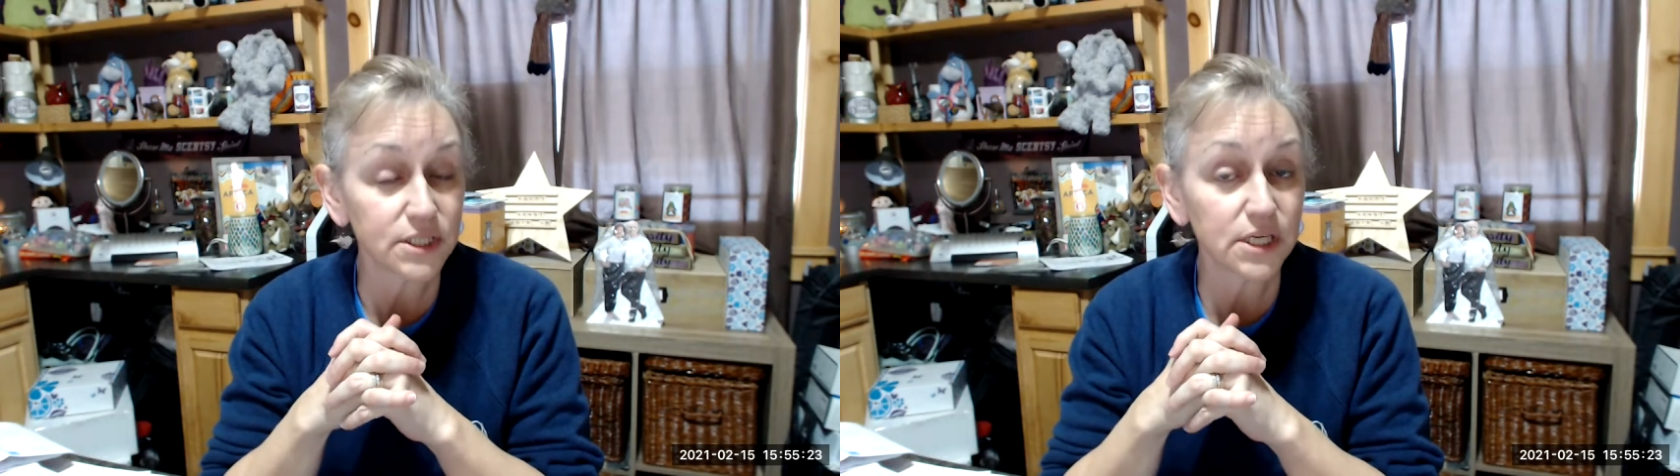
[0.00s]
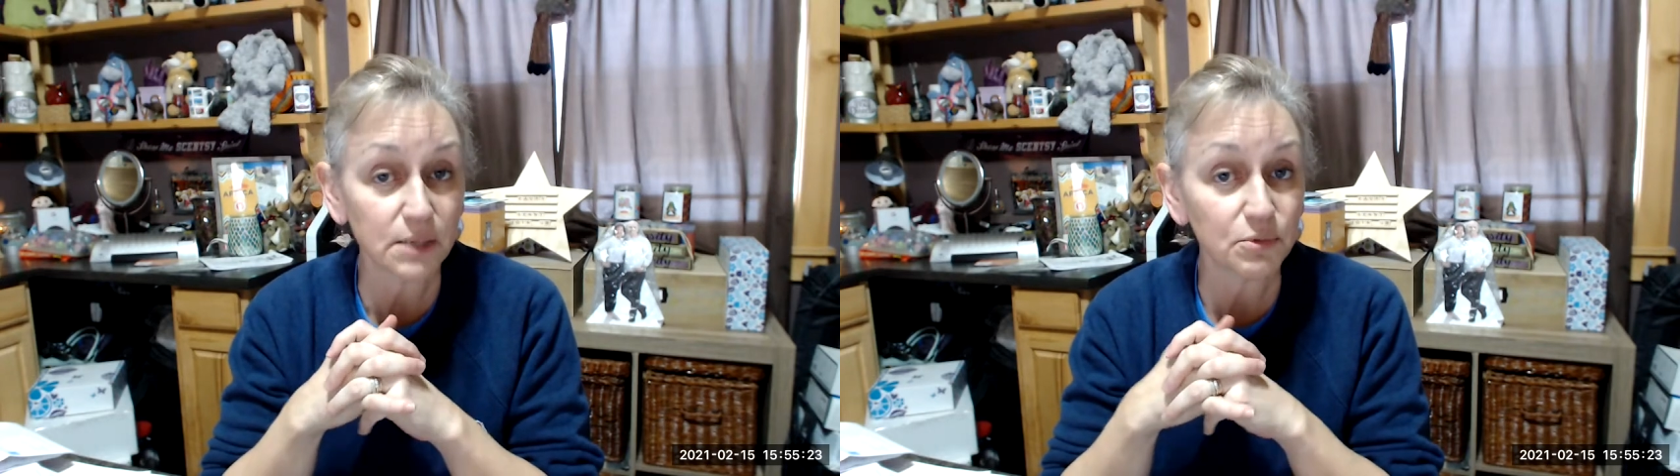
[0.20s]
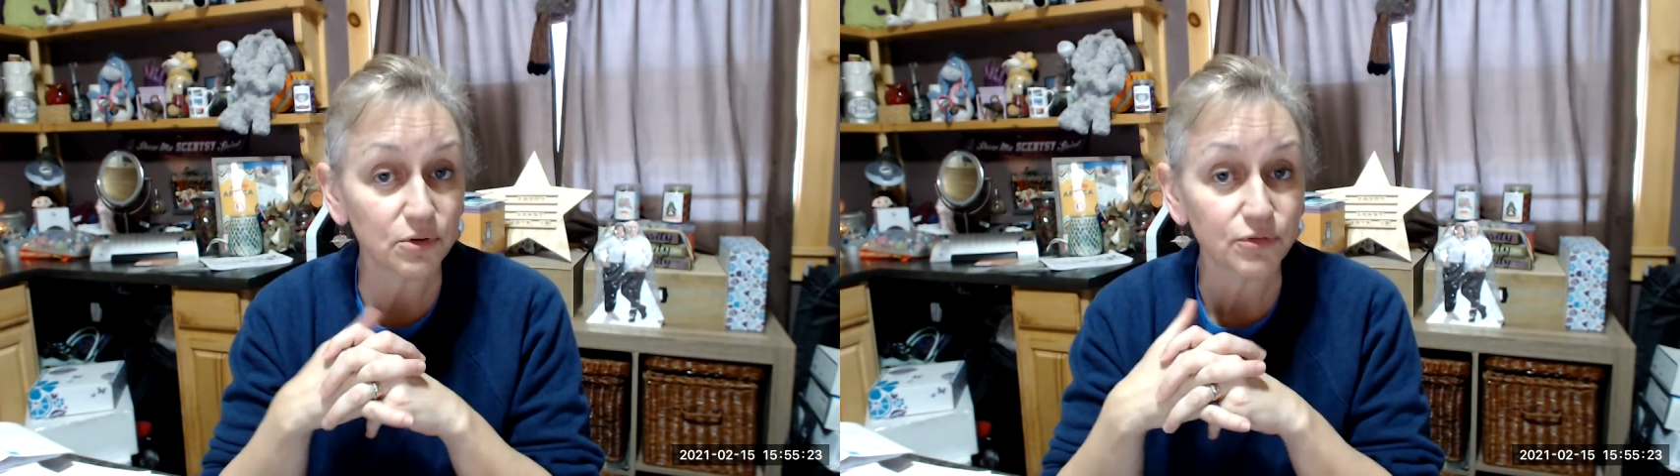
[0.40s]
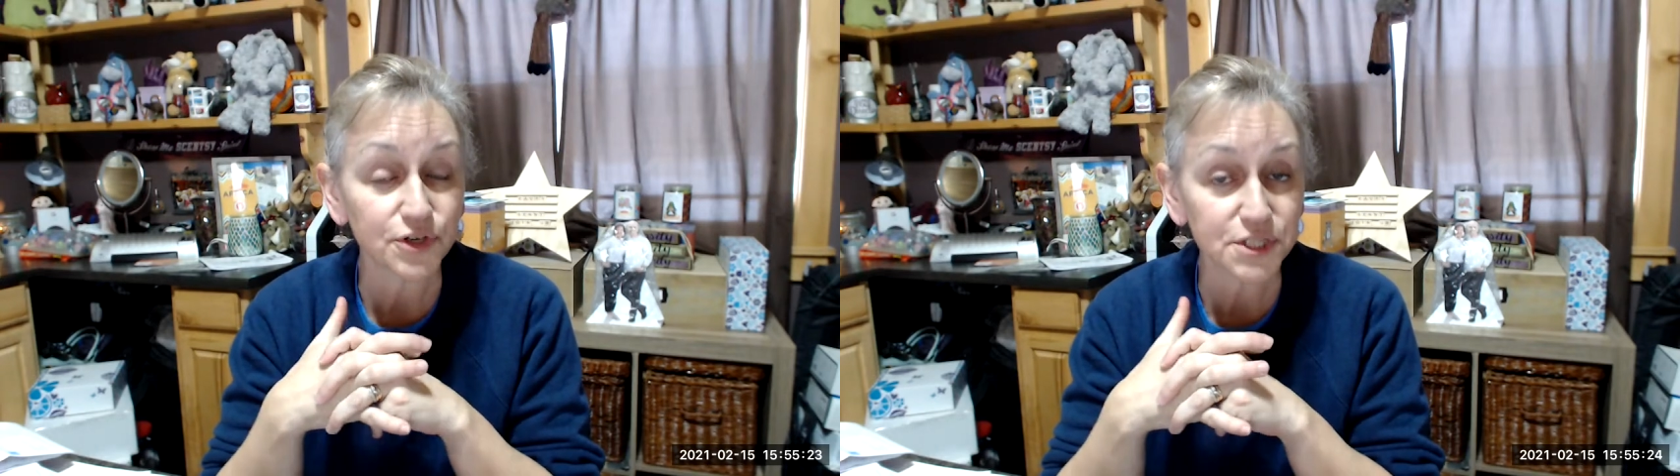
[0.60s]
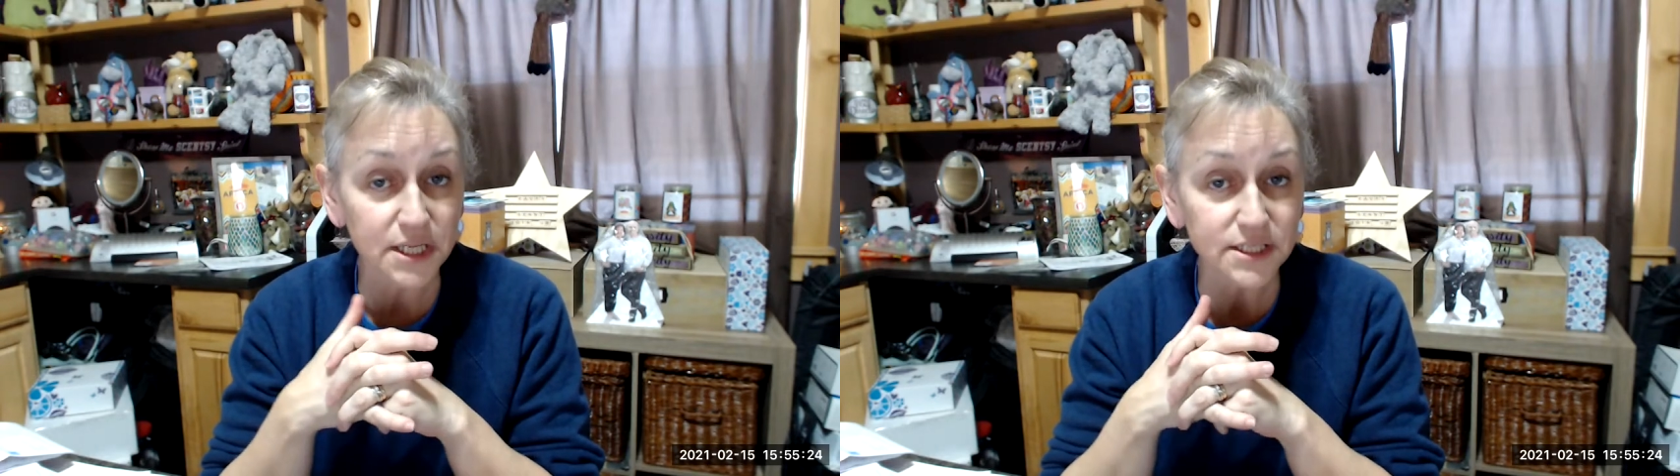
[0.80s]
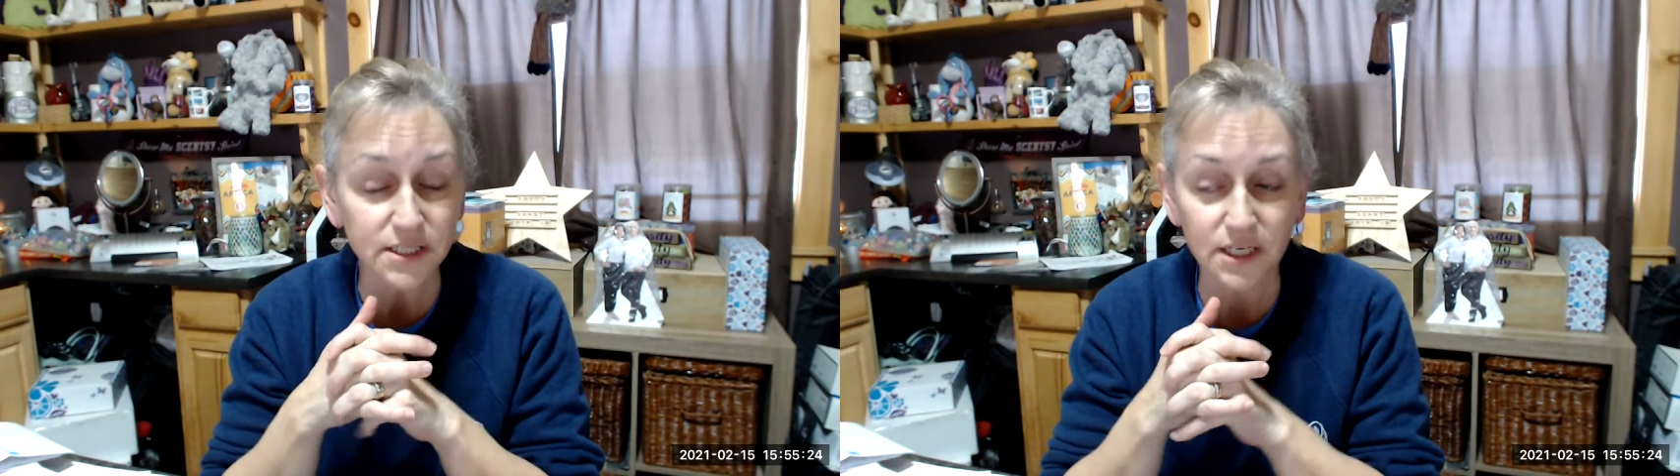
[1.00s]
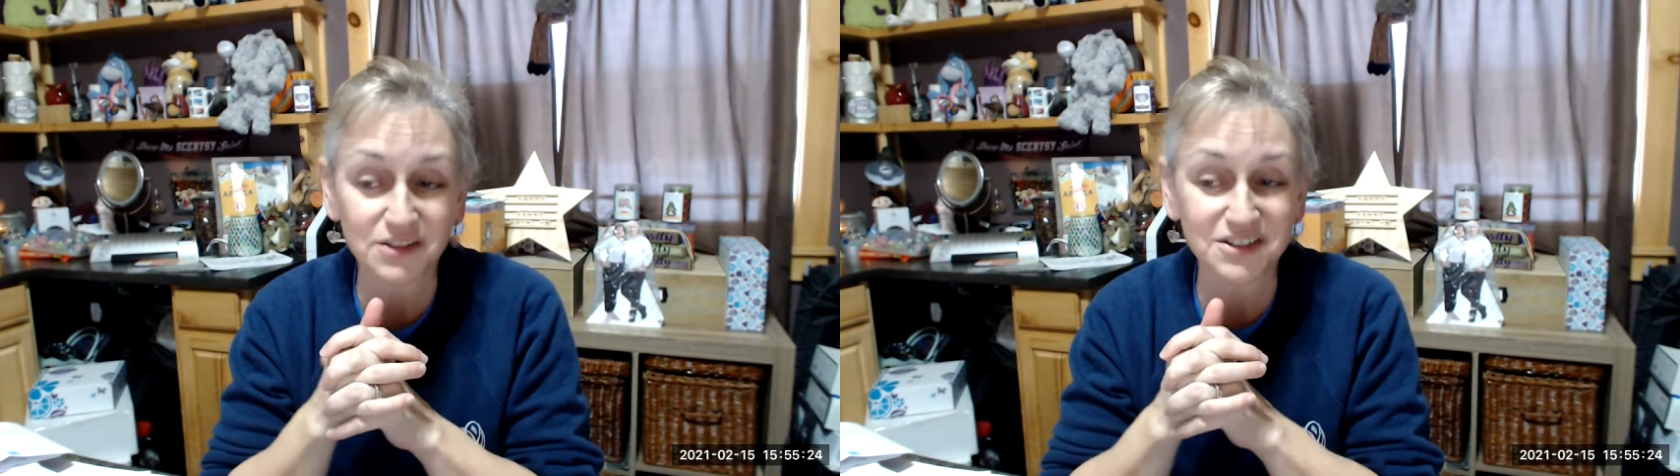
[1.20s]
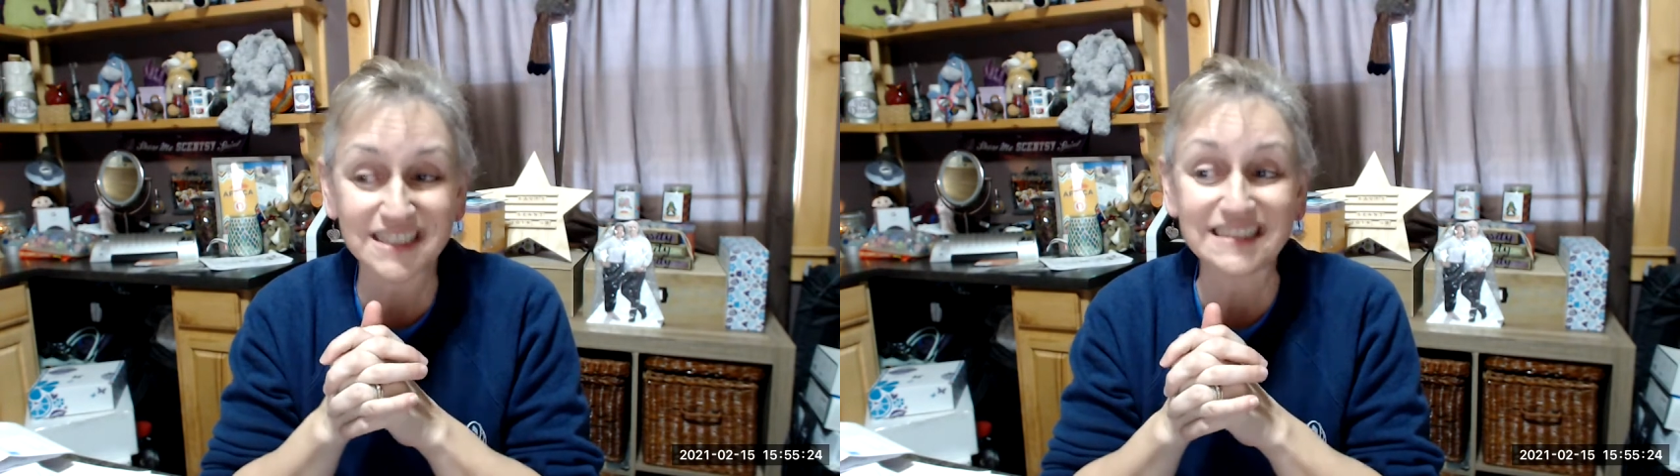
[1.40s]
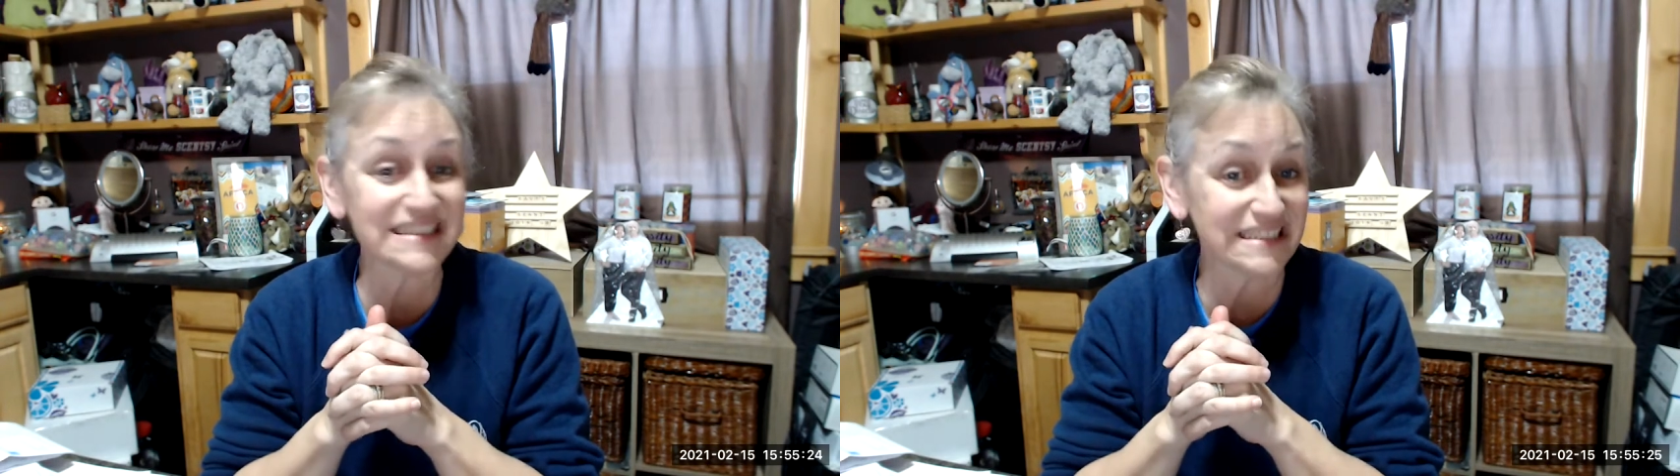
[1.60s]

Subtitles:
a table for Scentsy. And I was like,